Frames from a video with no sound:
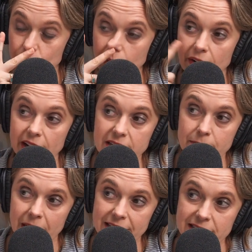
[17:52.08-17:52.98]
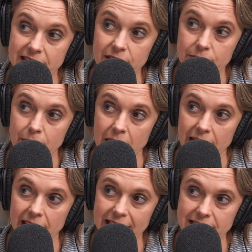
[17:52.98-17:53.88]
to wear under my
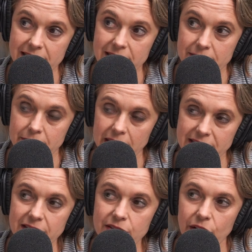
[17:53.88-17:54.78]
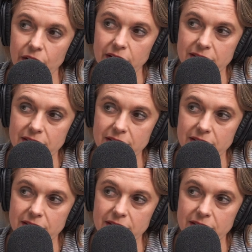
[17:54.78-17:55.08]
lace maxi skirts.